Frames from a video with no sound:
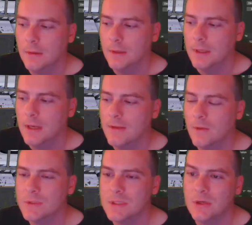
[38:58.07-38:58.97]
Okay, that will
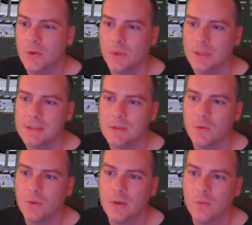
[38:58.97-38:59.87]
denoise
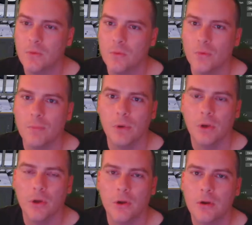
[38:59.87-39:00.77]
or get all the blur